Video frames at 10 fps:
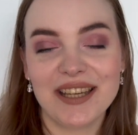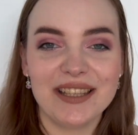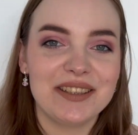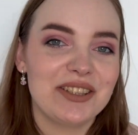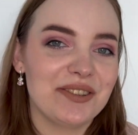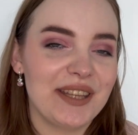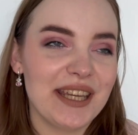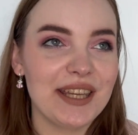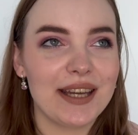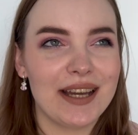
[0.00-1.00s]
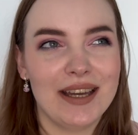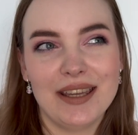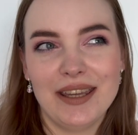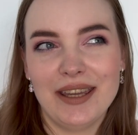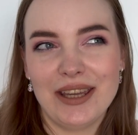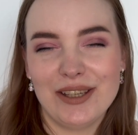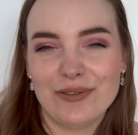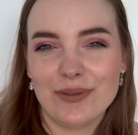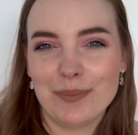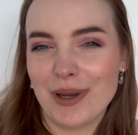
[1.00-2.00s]
and today I
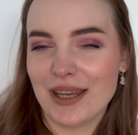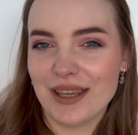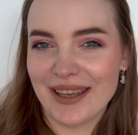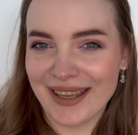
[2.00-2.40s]
have my